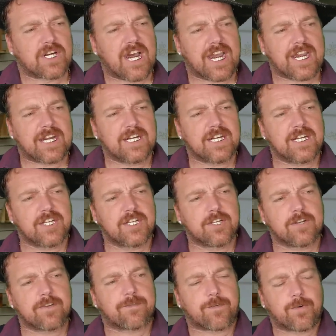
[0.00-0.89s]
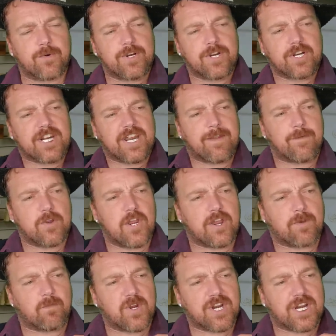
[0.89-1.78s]
Like, for real,
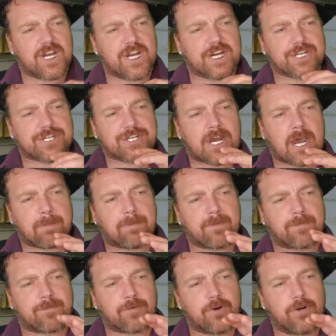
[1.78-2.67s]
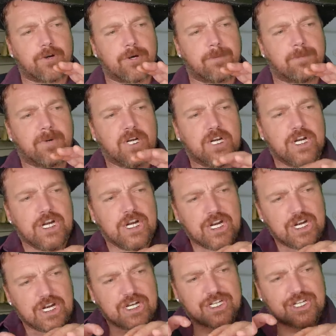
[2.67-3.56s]
if we could get a chopper from
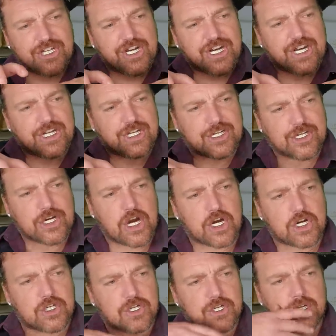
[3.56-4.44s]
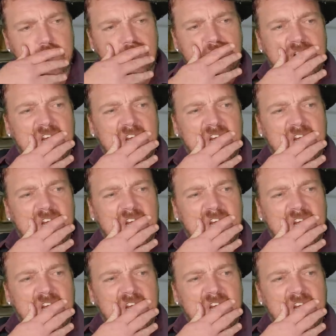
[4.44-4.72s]
sit at the church